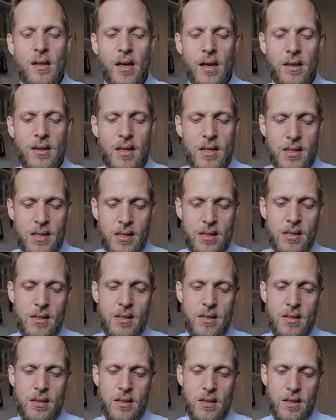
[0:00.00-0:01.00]
this
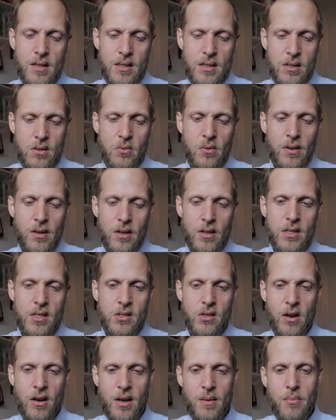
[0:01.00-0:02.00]
is a really good
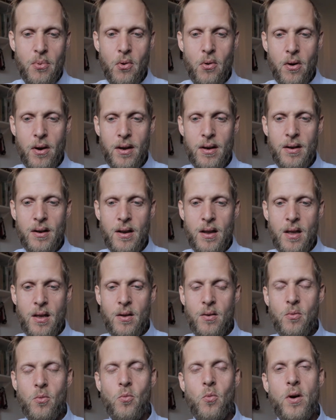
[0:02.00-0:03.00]
starting point.
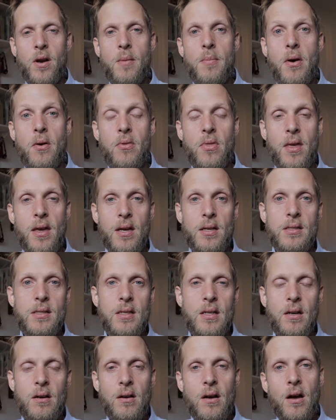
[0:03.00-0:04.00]
What about this?
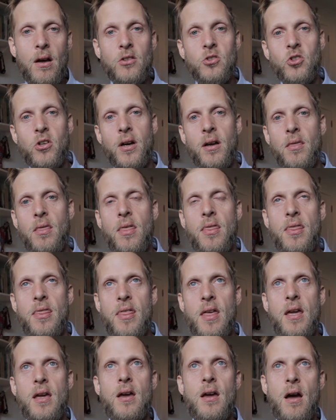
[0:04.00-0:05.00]
And I'll try and
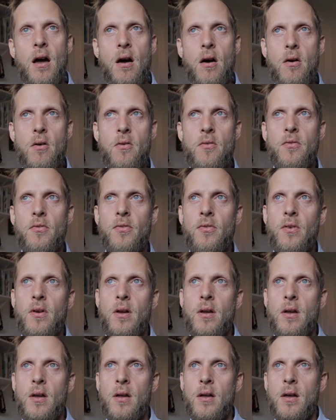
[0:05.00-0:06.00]
think of
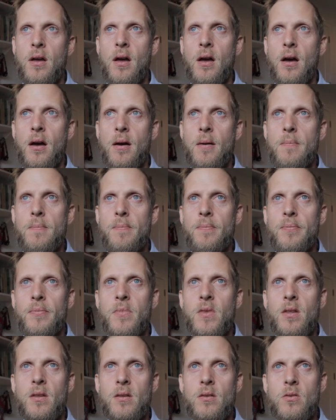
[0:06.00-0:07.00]
um,
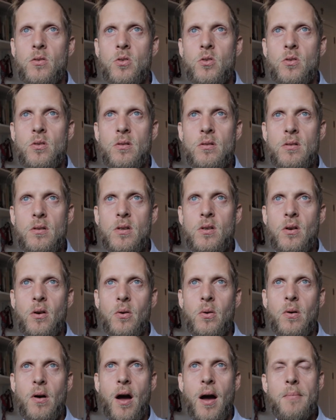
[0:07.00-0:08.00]

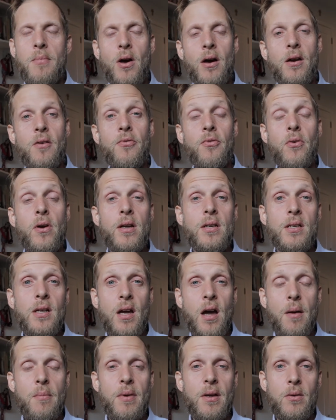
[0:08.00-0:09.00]
I'm not afraid to
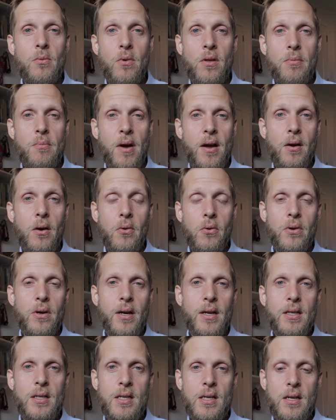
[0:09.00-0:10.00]
come in with my own
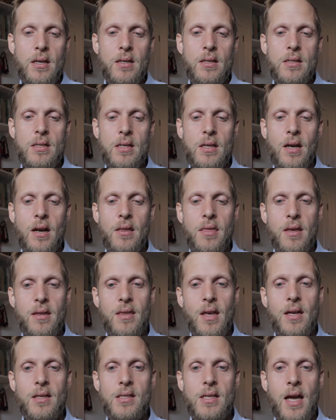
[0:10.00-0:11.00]
ideas, and I think
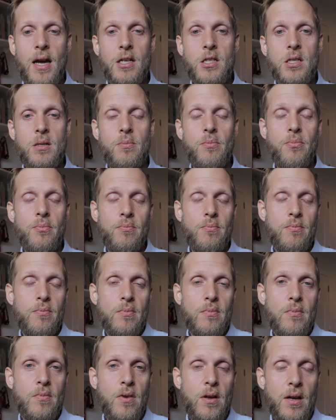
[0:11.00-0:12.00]
that's actually
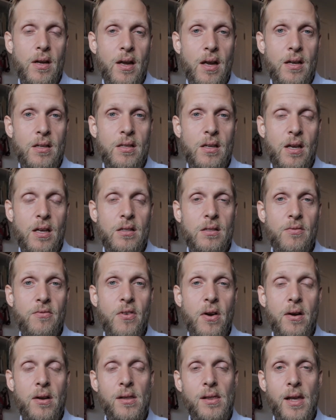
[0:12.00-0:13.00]
it's
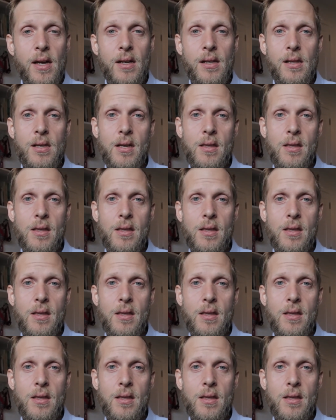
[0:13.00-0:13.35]
very likely